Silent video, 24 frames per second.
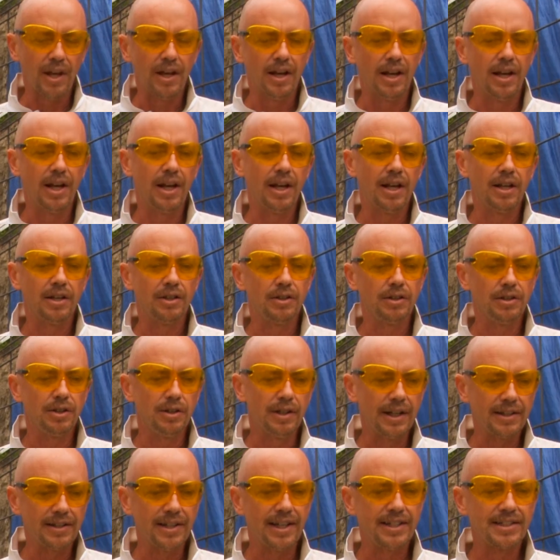and you
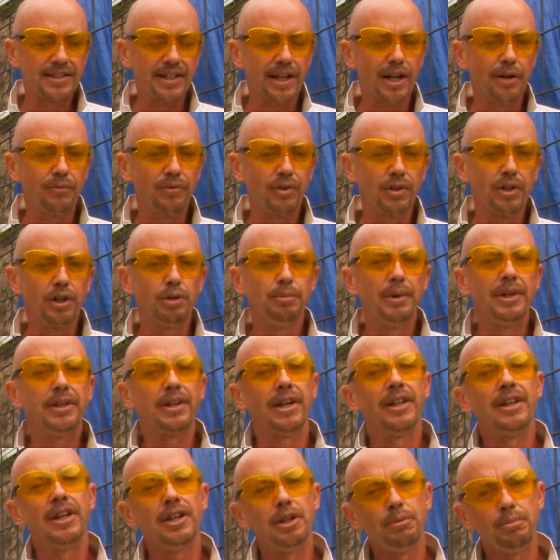let that set up for a little bit,
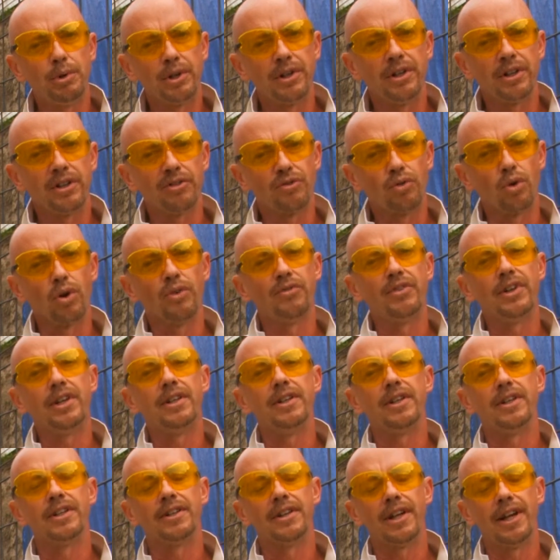and then you put another 4 feet
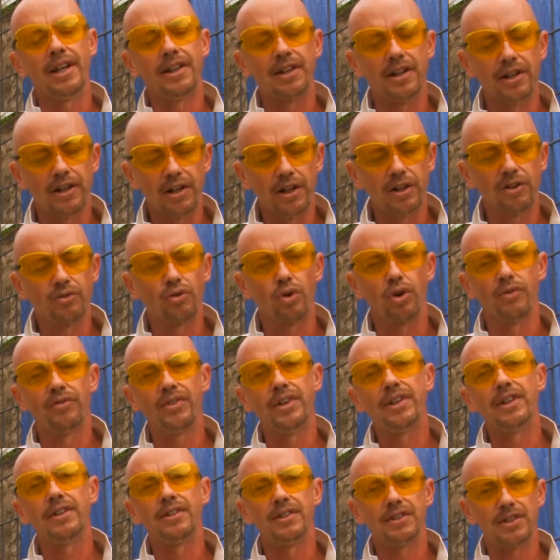in, and then another 4
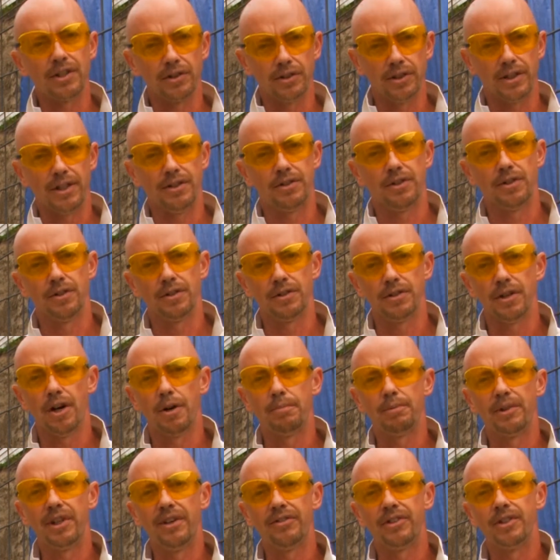feet in until you get to your
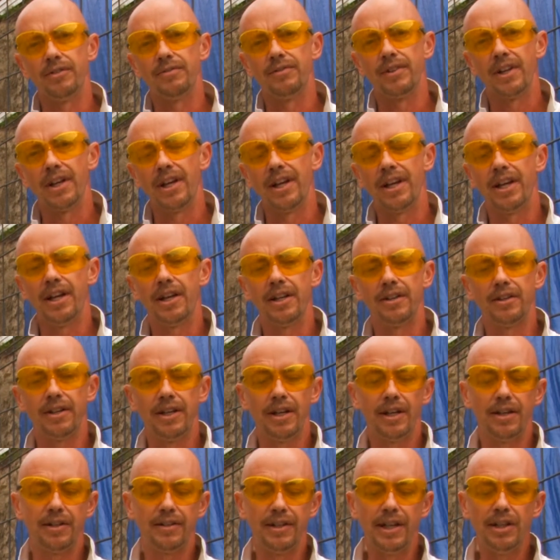top level. And
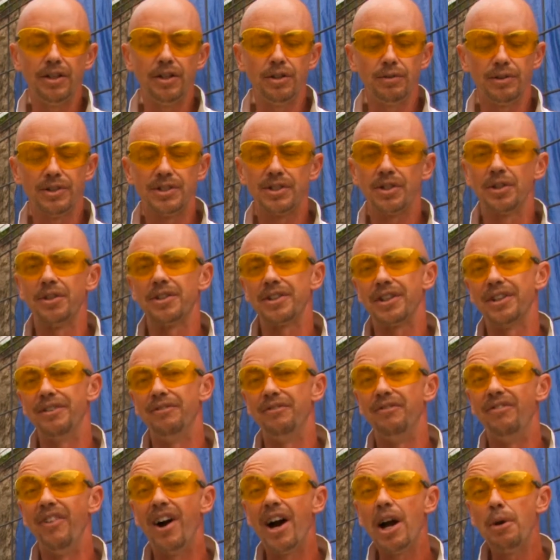then you insert a
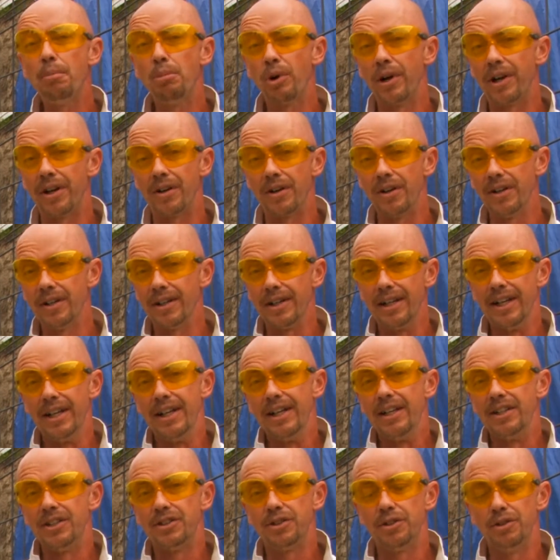vibrator
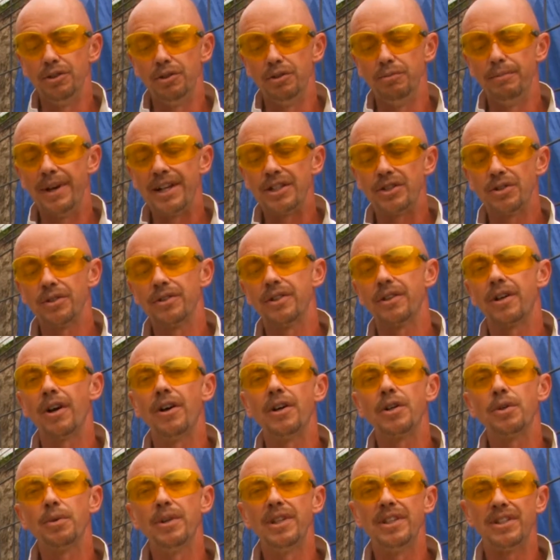to make sure the
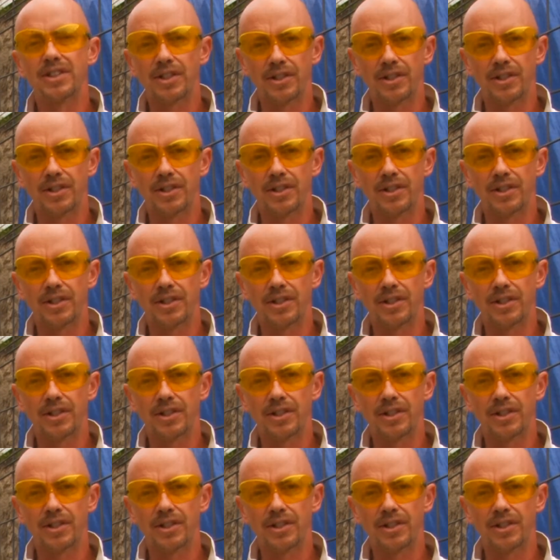concrete is